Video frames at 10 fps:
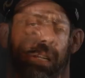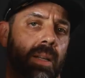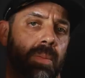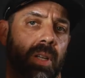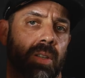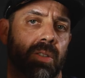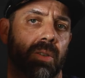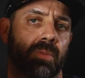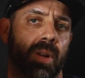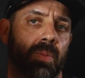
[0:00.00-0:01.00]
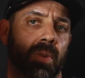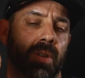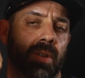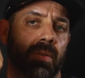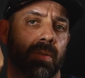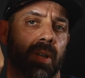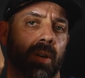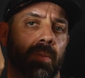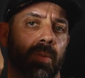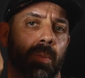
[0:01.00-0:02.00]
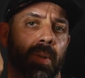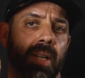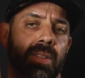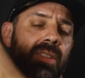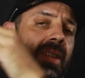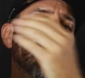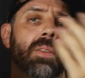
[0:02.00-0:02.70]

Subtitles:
I'm going to still run with the Freecom 4 Plus.